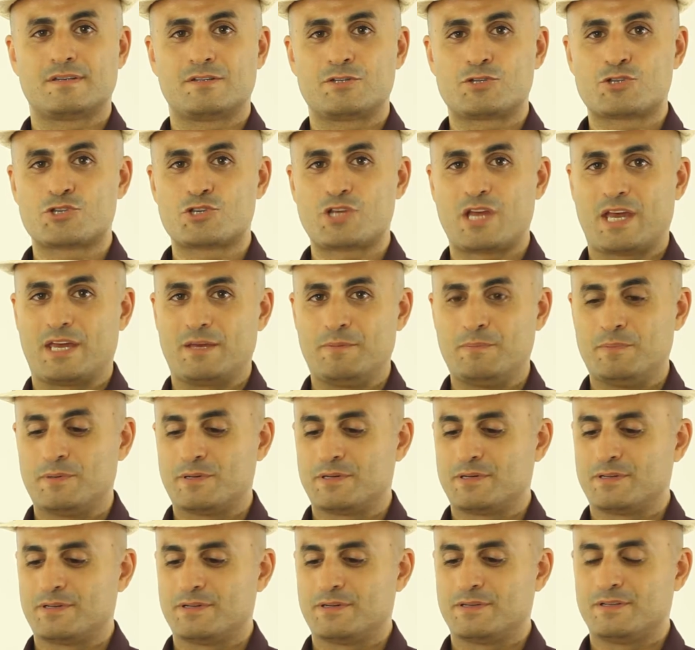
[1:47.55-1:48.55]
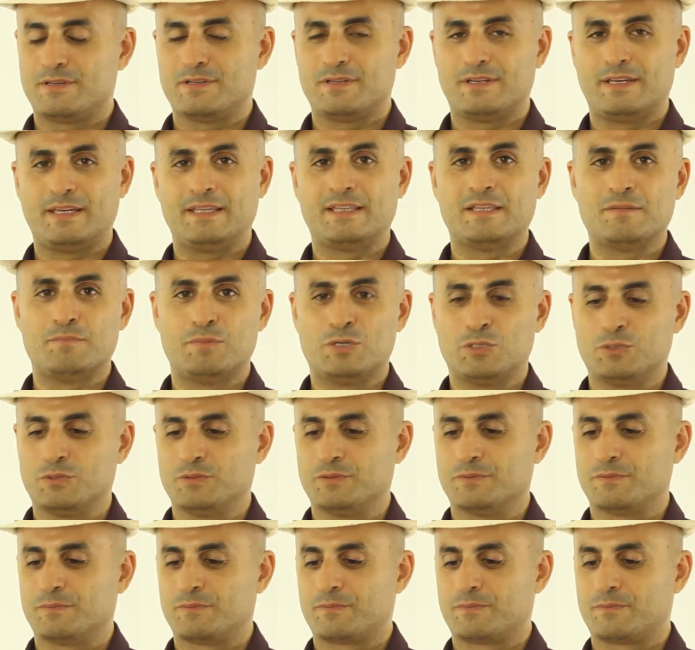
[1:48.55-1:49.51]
shape in the balloon.